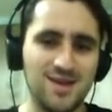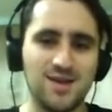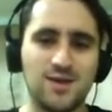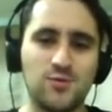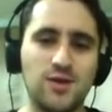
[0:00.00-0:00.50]

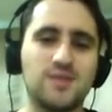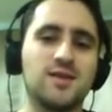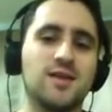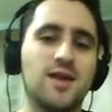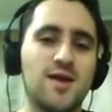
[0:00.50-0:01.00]
create
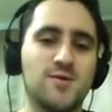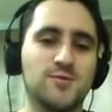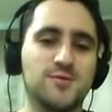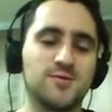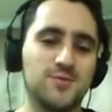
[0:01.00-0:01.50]
an
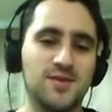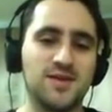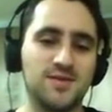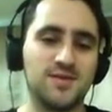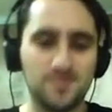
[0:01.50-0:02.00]
account
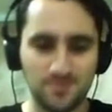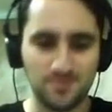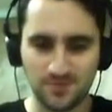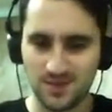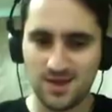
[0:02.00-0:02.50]
together
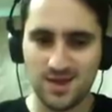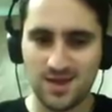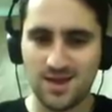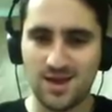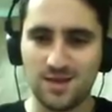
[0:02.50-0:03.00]

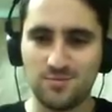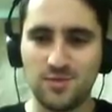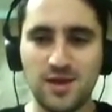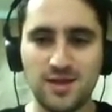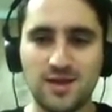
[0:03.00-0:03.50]
and
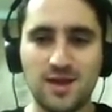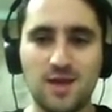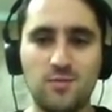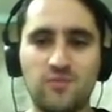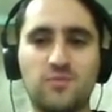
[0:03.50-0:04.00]
played a
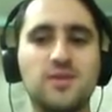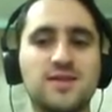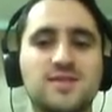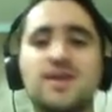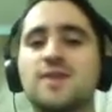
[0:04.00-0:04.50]
game of
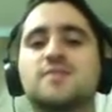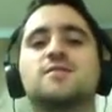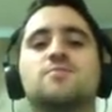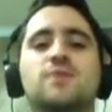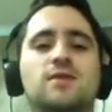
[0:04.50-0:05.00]
Blitz
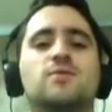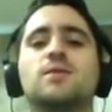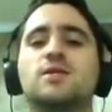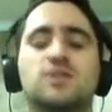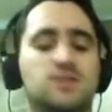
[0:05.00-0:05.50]
against me on
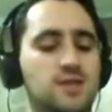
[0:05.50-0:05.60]
Lichess.